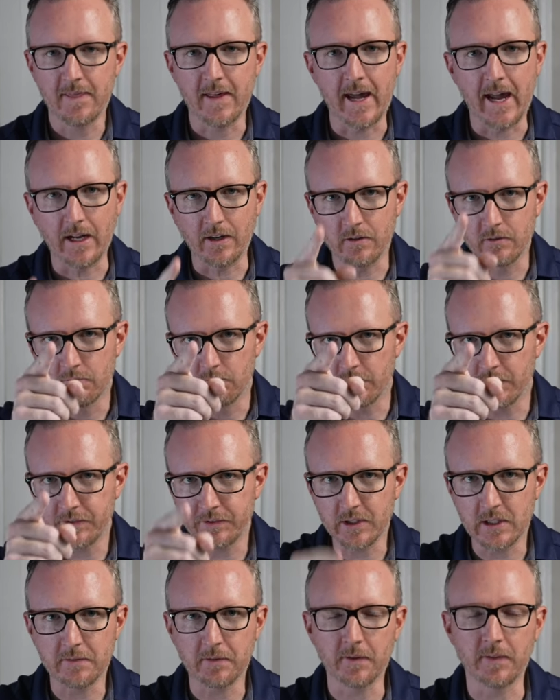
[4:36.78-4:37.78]
That
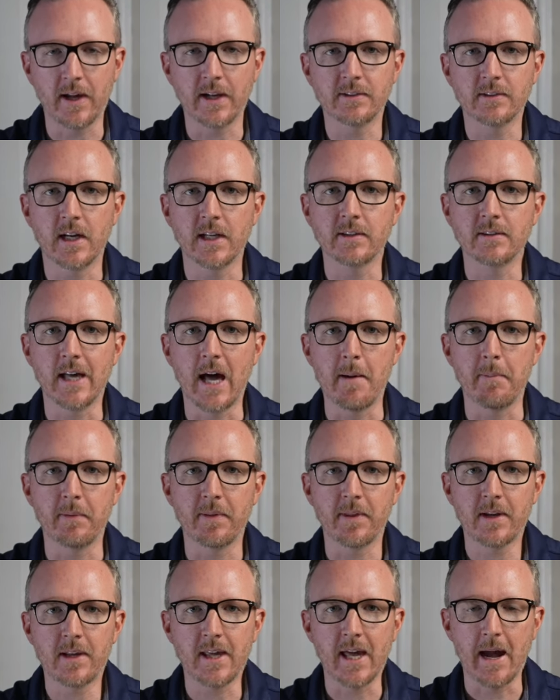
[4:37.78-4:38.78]
receiver that's on top of
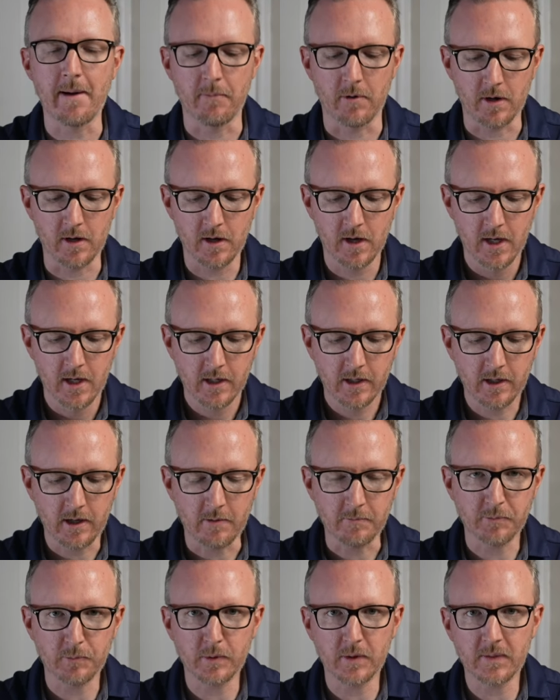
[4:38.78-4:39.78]
the camera
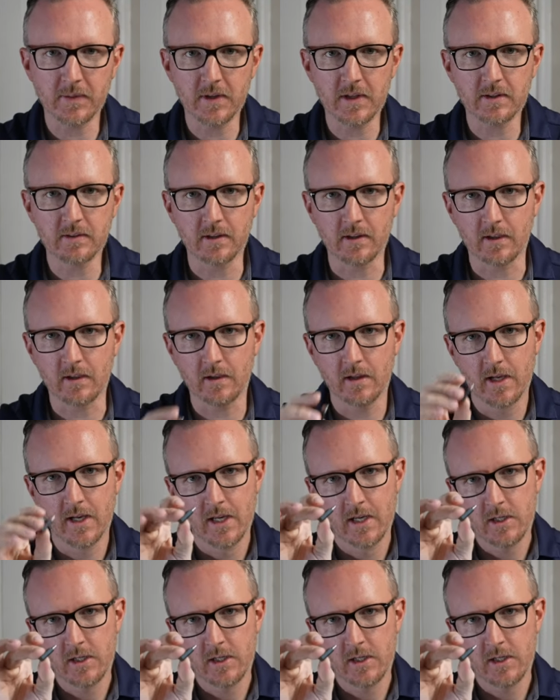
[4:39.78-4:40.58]
comes with these little